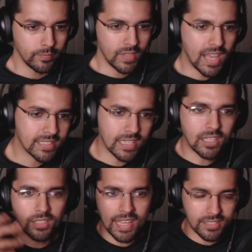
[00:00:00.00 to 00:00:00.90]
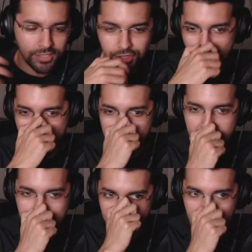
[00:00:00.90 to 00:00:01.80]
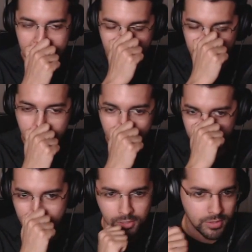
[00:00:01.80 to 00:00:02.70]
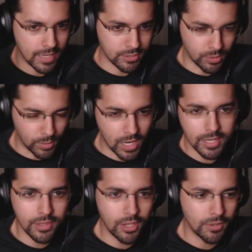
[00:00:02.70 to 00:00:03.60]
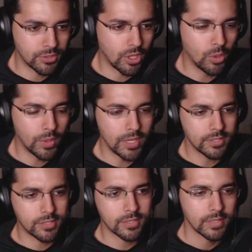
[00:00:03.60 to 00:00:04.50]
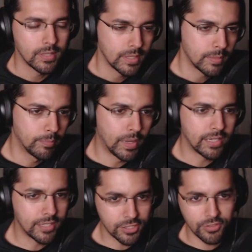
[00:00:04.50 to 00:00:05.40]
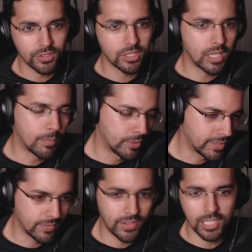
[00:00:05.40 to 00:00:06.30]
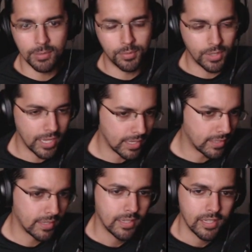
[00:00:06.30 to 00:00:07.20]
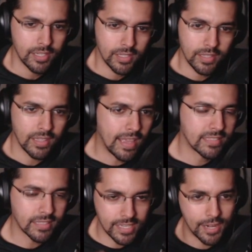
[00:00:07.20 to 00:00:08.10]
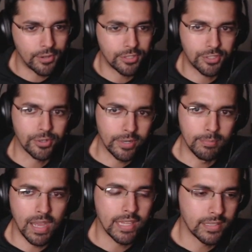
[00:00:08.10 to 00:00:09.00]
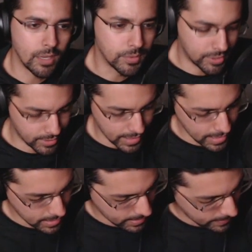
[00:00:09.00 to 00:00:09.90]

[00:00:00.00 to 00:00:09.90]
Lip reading: It has that classy Japanese kind of sound to it, but also has the rock in there as always. But this feels a lot more developed, right? It has the character in mind, I would say.